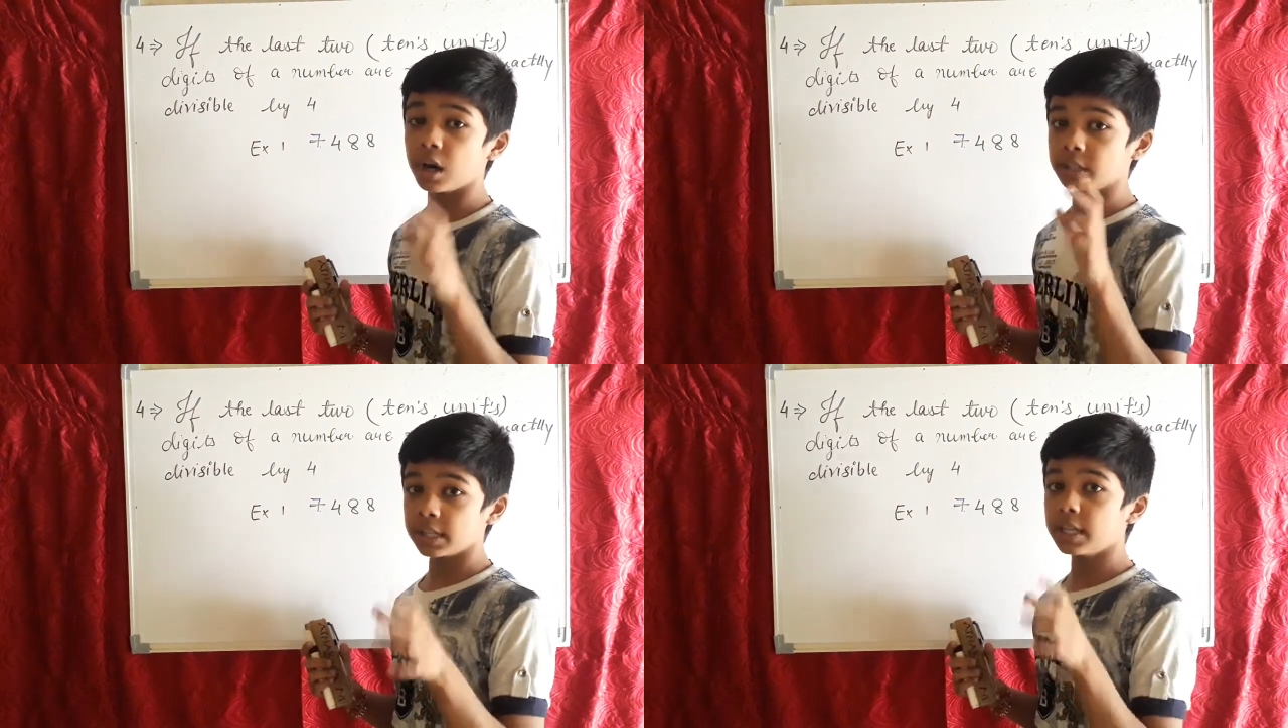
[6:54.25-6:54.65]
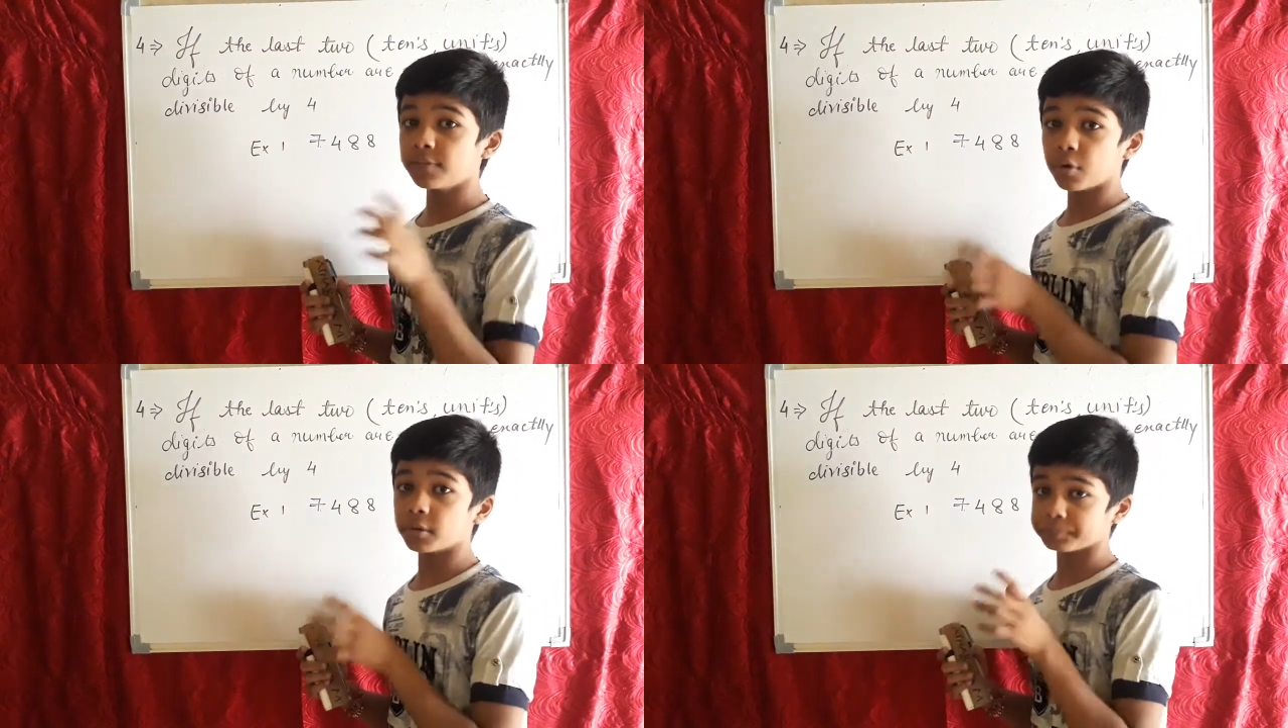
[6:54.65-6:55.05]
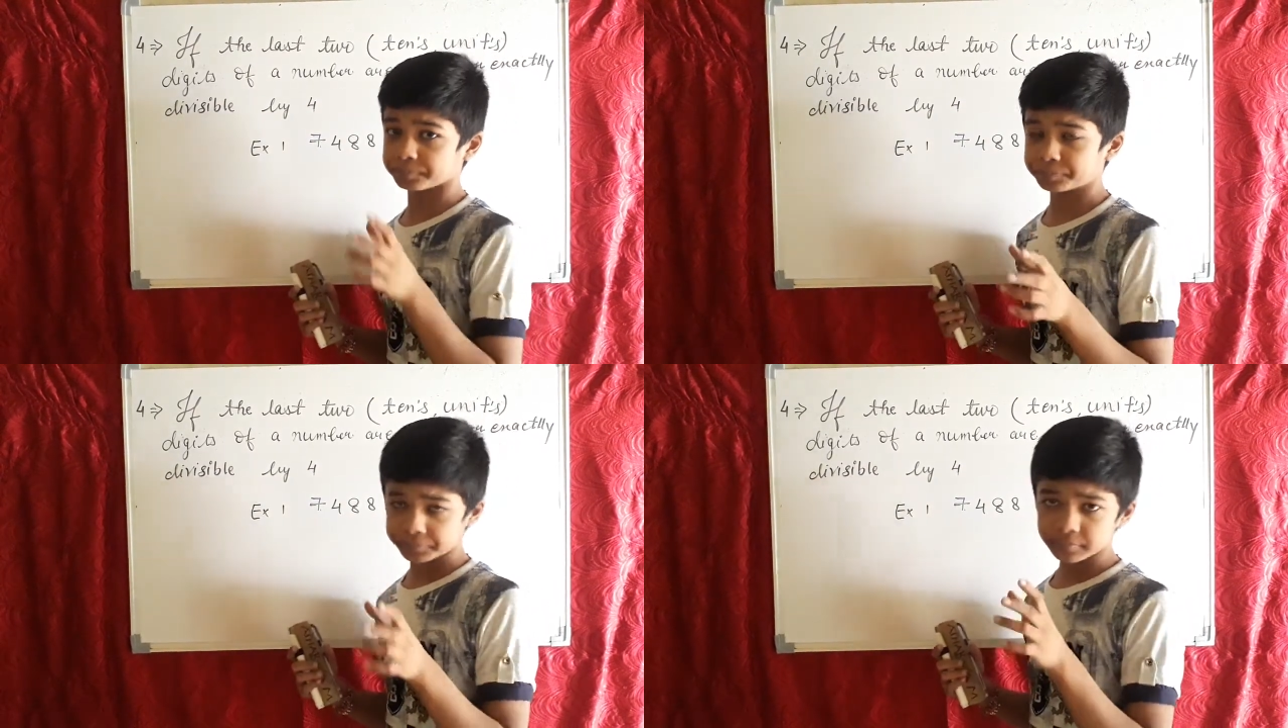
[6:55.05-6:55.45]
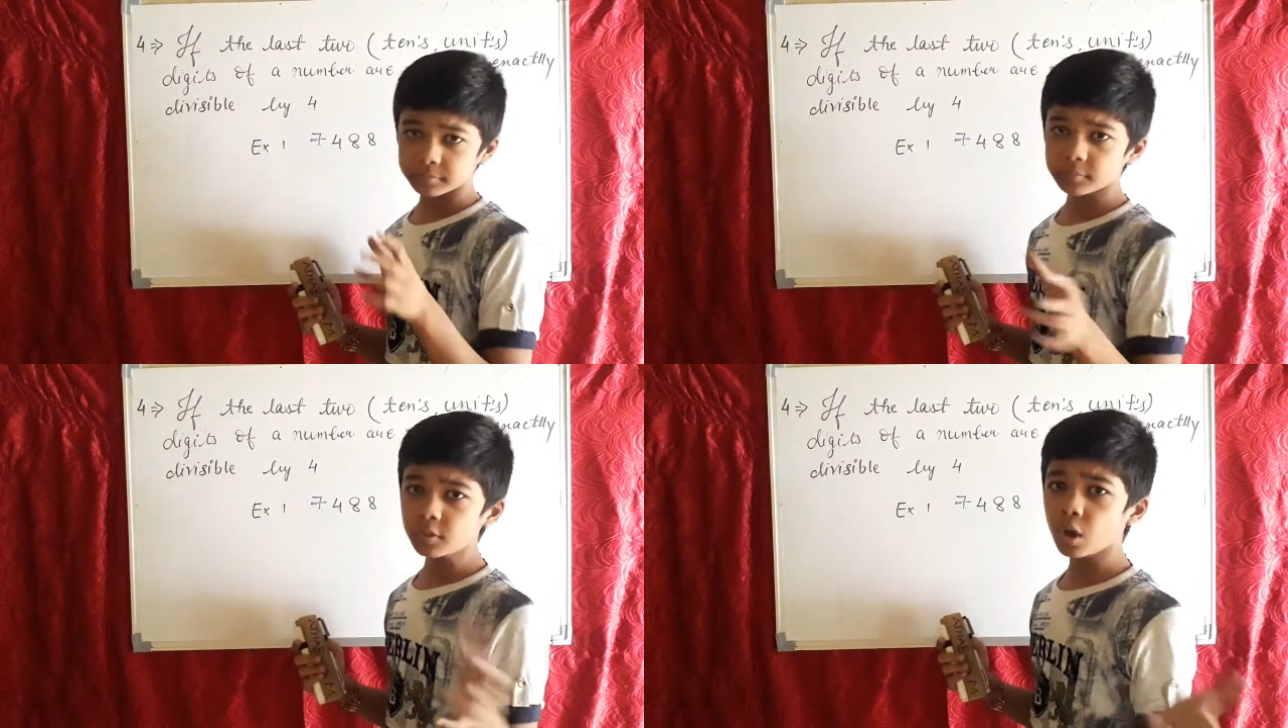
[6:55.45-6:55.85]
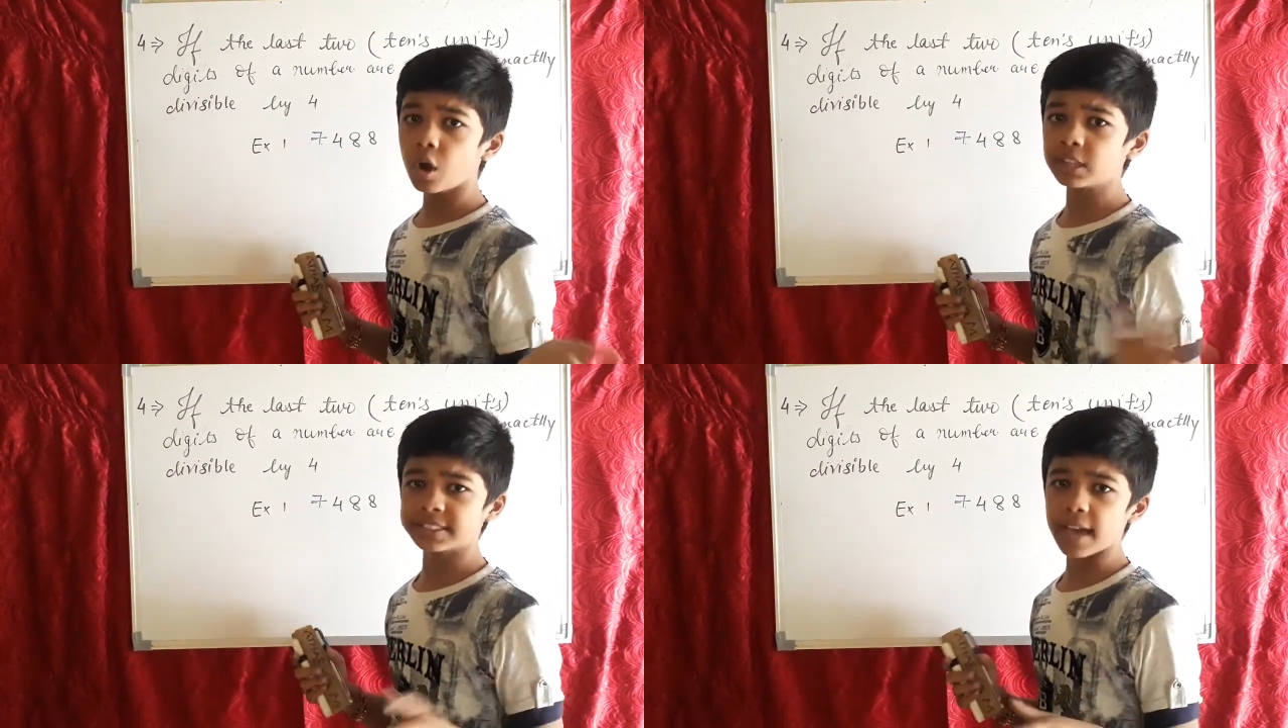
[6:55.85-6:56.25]
3 4 or
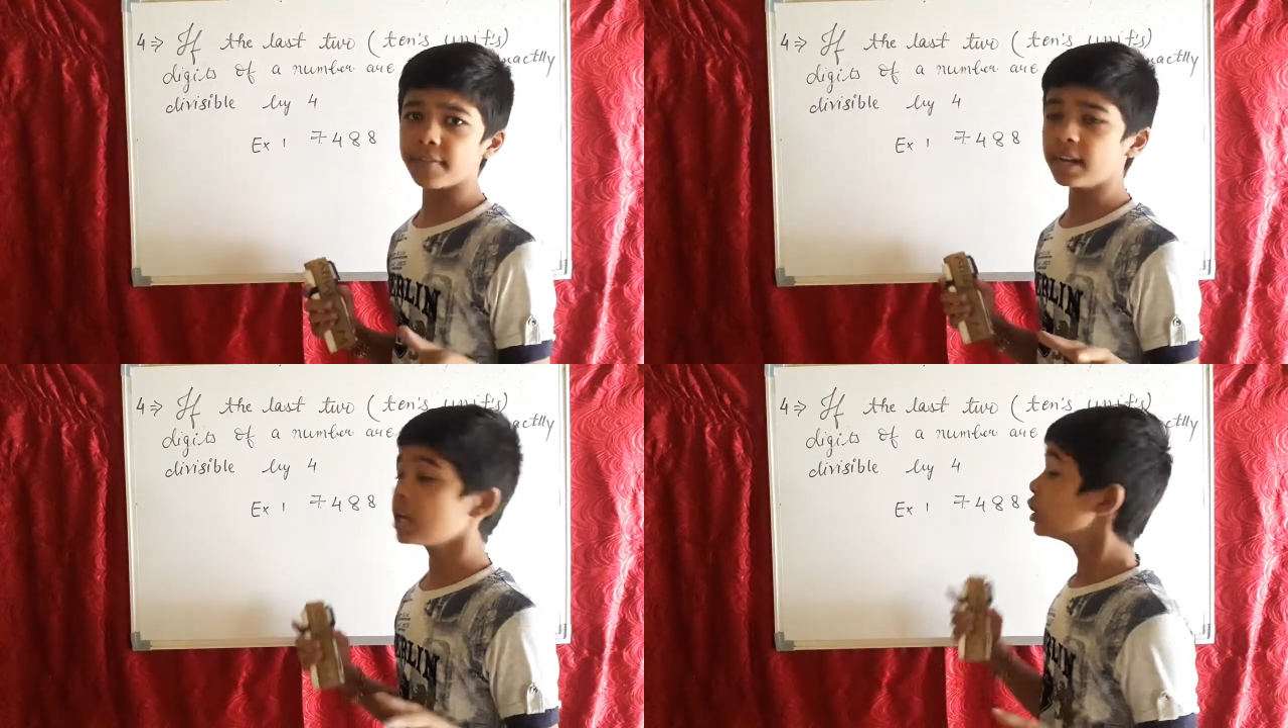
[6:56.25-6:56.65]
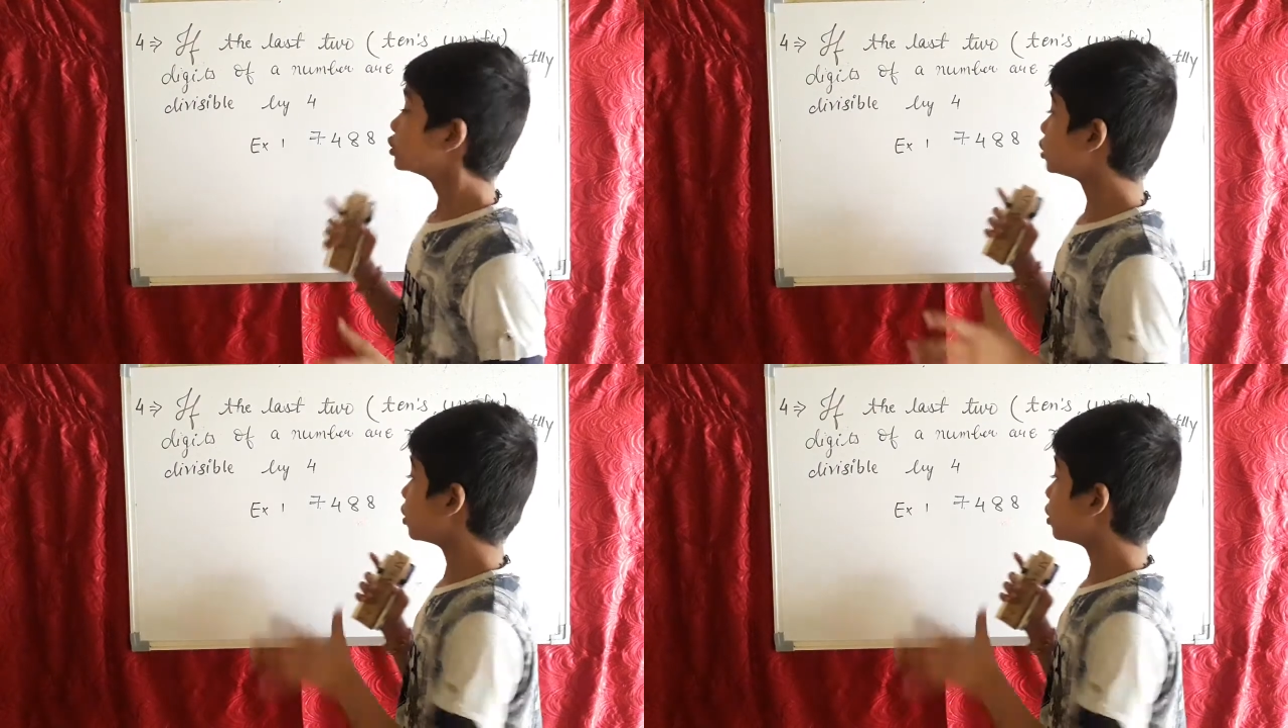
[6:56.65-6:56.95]
7, so you